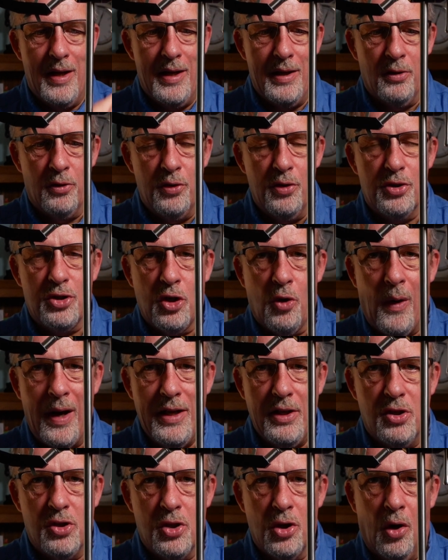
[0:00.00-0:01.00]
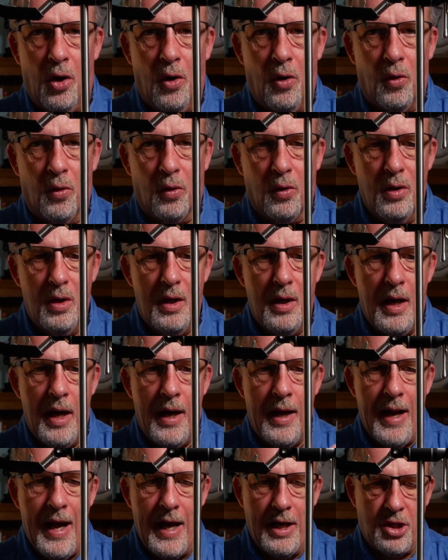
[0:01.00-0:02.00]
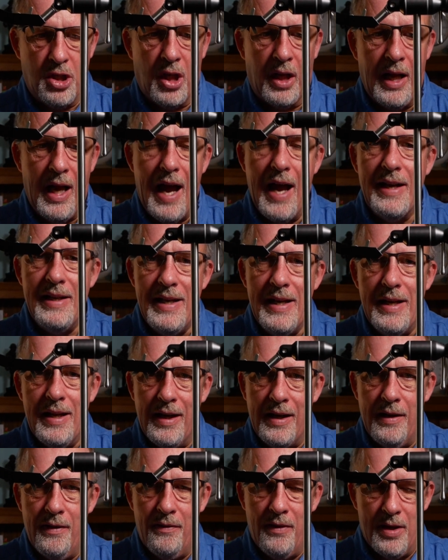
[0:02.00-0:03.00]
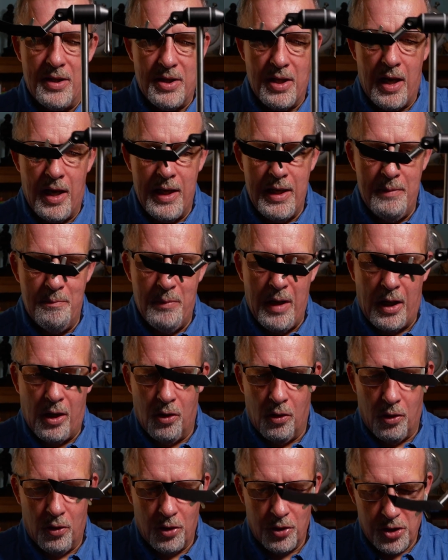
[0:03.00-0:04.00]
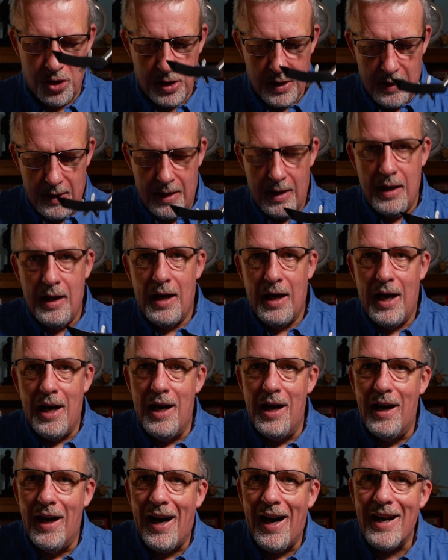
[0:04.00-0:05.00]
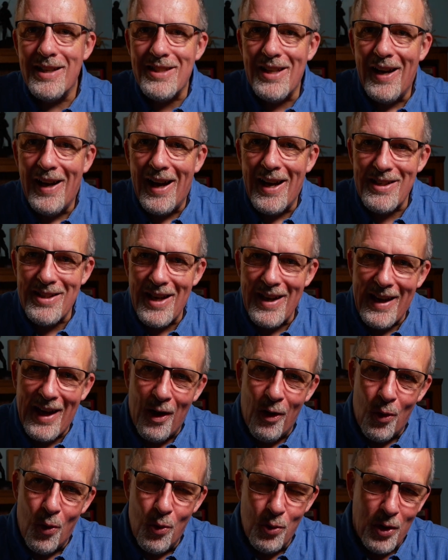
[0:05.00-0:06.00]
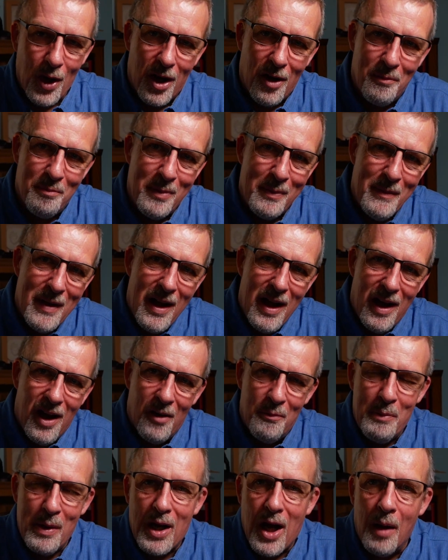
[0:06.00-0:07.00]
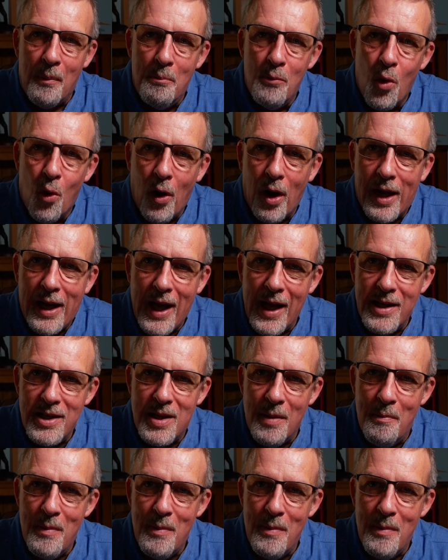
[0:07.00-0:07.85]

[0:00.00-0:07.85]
looks quite tall, and actually I need it at this height because as I get older, I've become more akin to